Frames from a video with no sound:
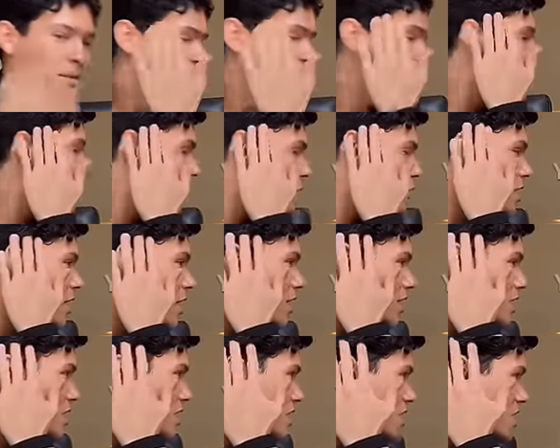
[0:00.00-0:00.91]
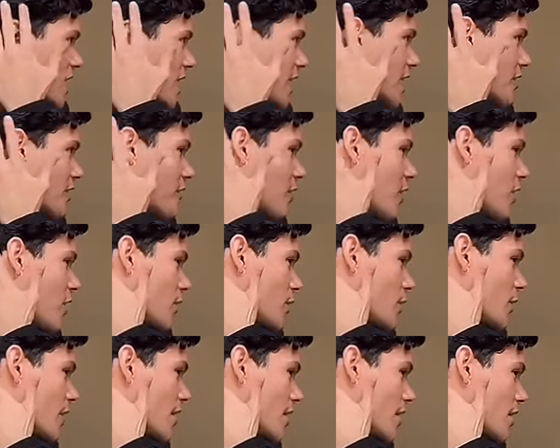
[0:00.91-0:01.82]
And I'm not gonna shave
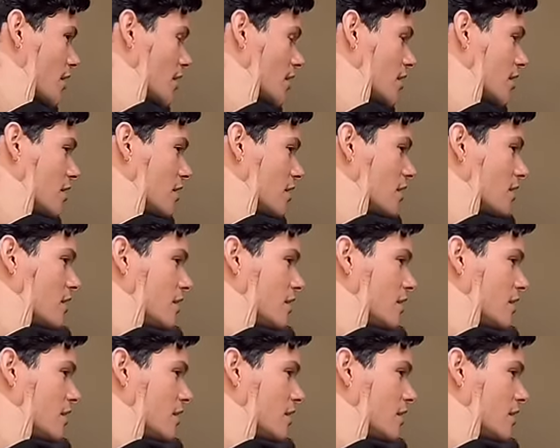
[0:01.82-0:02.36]
all the way here.